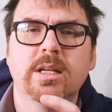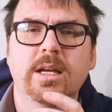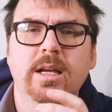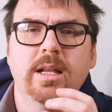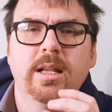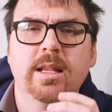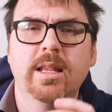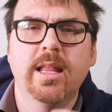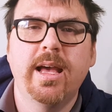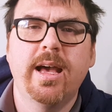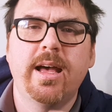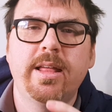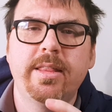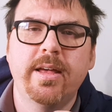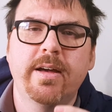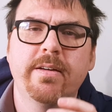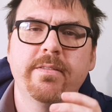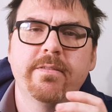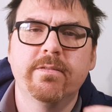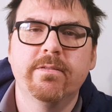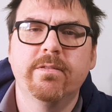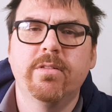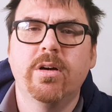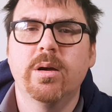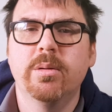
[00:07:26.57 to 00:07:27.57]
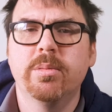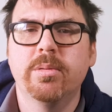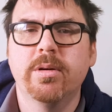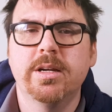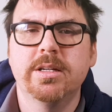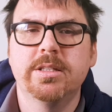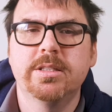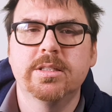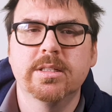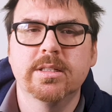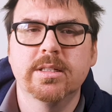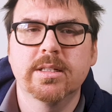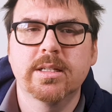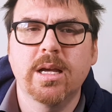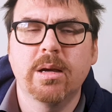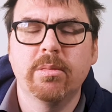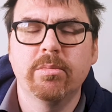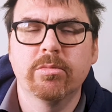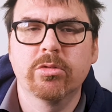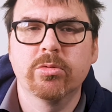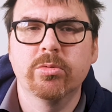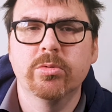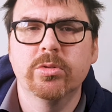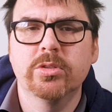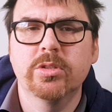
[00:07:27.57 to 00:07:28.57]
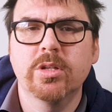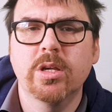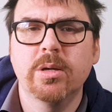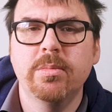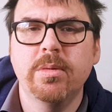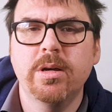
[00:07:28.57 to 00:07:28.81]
allow that vibration to come through so